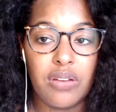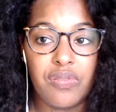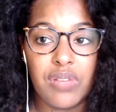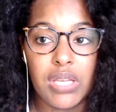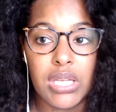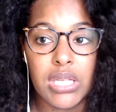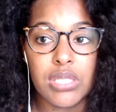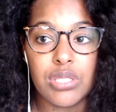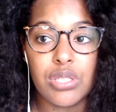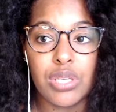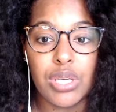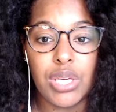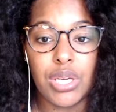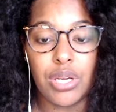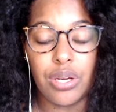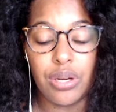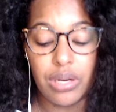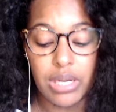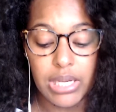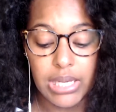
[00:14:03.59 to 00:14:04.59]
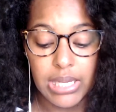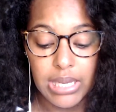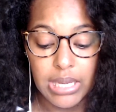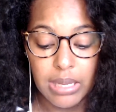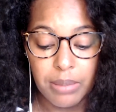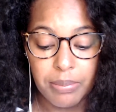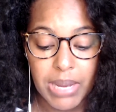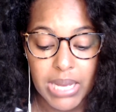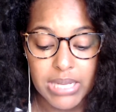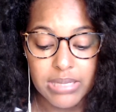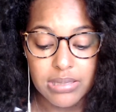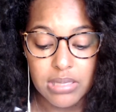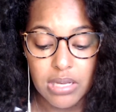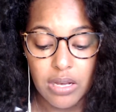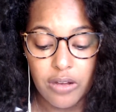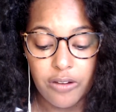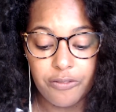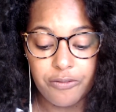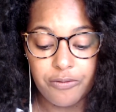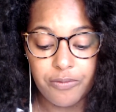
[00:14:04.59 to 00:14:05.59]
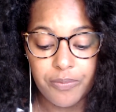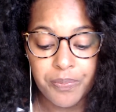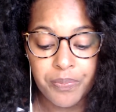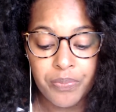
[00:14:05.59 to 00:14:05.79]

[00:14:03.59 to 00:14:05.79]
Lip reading: insecurity in myself,